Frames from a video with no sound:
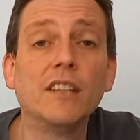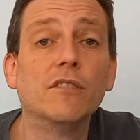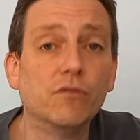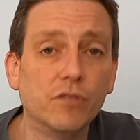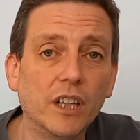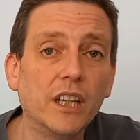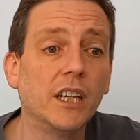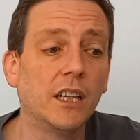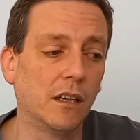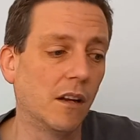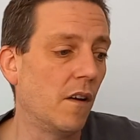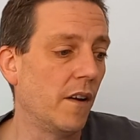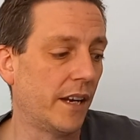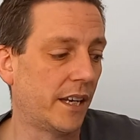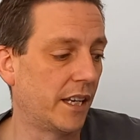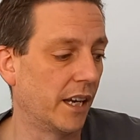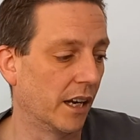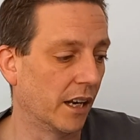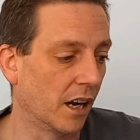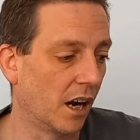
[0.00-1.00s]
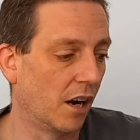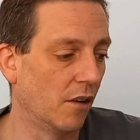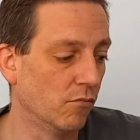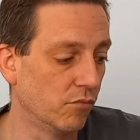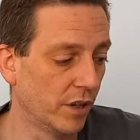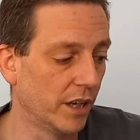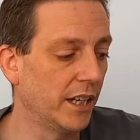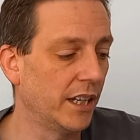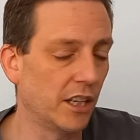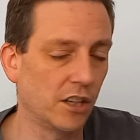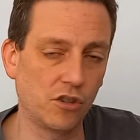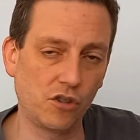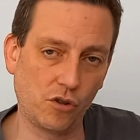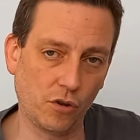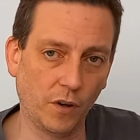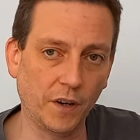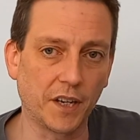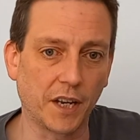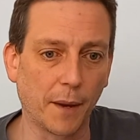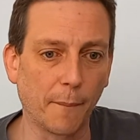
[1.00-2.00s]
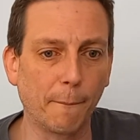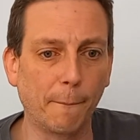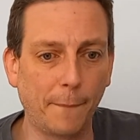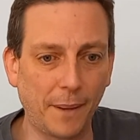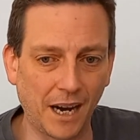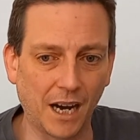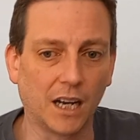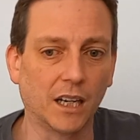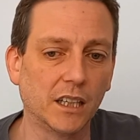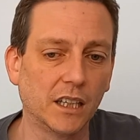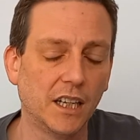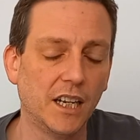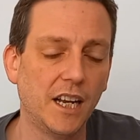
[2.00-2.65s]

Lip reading: really like it. I really enjoyed it. But